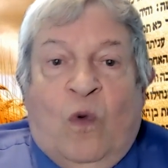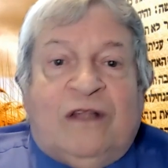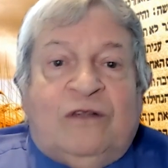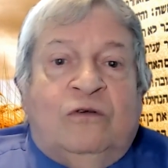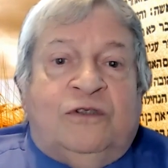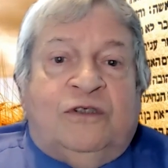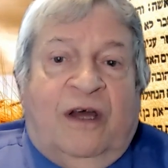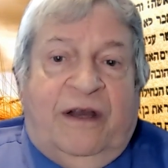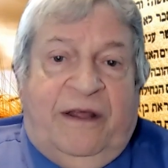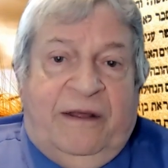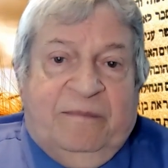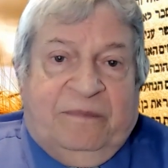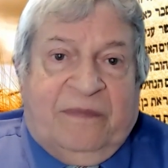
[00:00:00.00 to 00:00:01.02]
What to
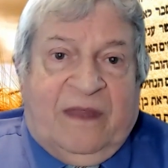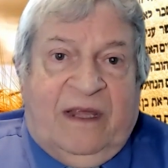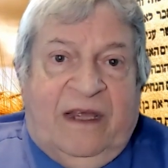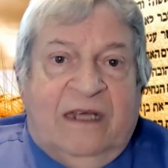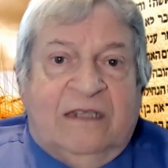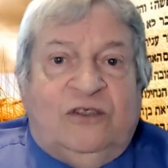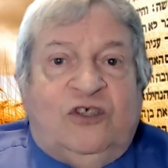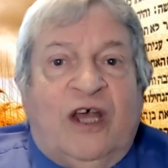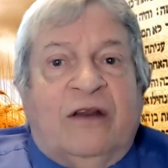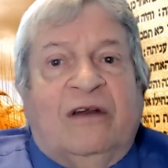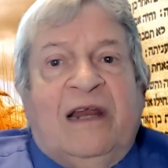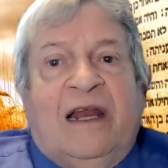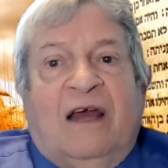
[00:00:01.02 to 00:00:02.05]
study is
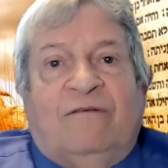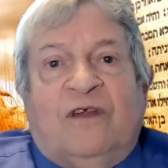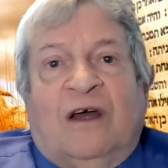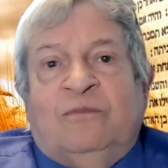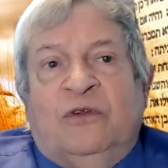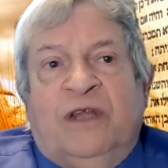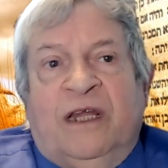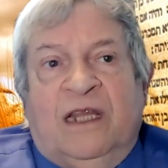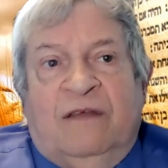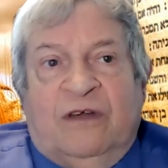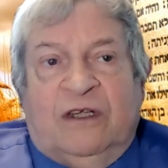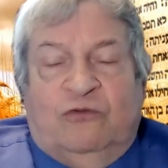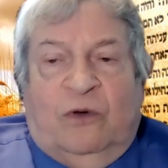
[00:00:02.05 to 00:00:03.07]
generally left up to the
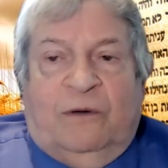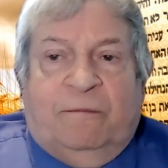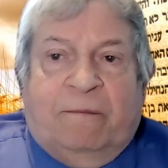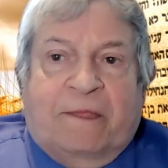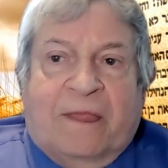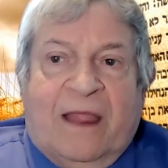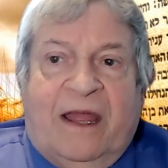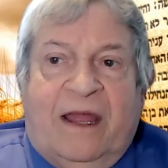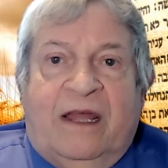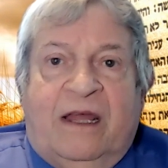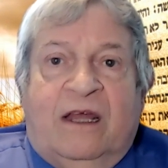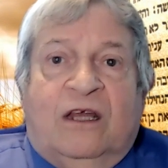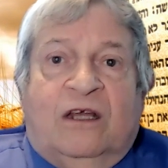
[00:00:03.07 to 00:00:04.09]
individual.
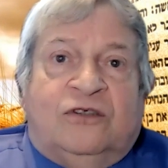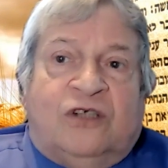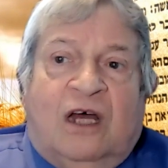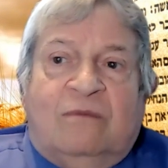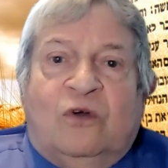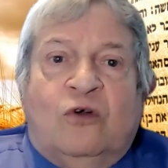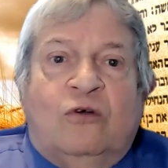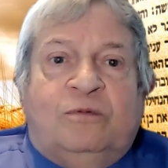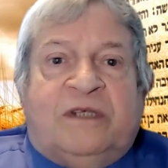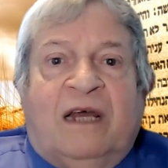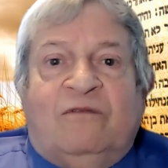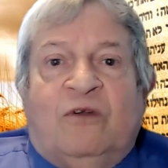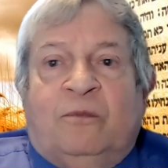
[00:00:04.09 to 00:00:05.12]
Some
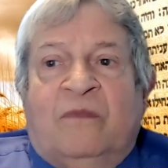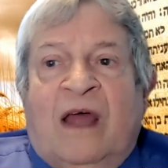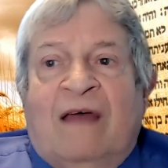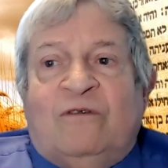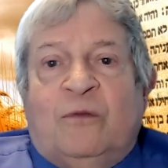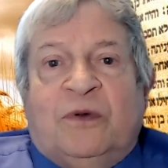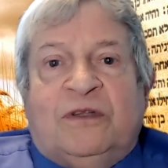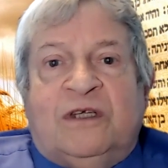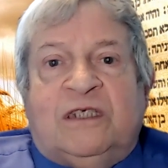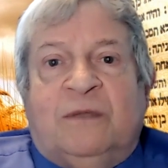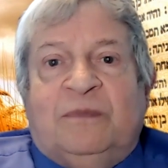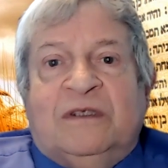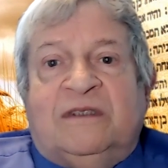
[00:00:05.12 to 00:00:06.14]
groups have the, have the
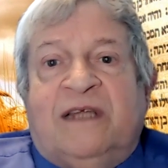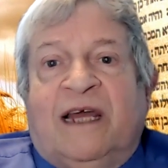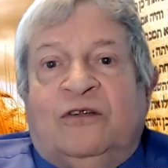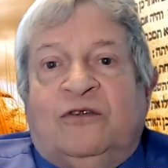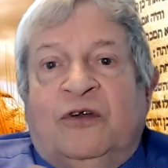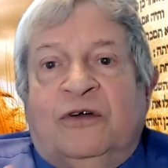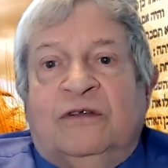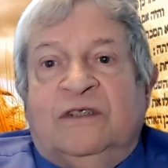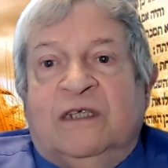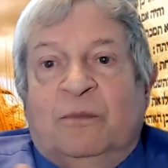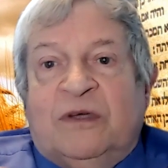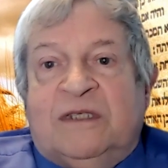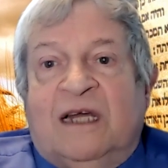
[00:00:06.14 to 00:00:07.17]
participants take turns
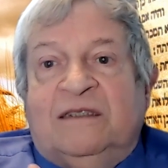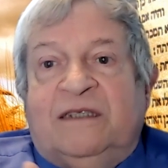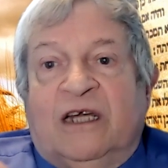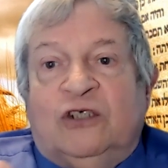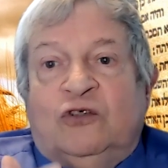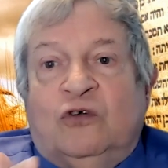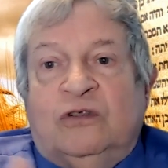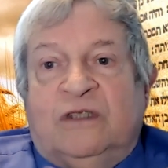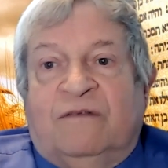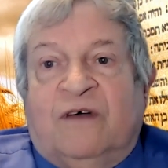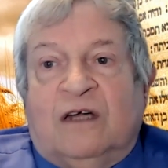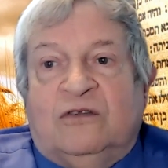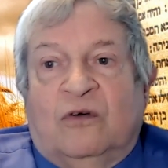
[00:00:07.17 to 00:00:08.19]
in presenting a short
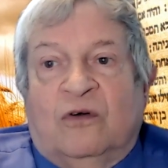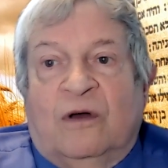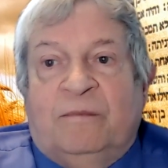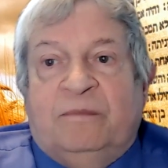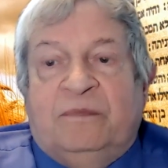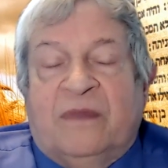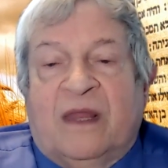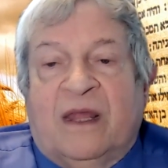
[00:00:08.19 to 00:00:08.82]
Devar Torah.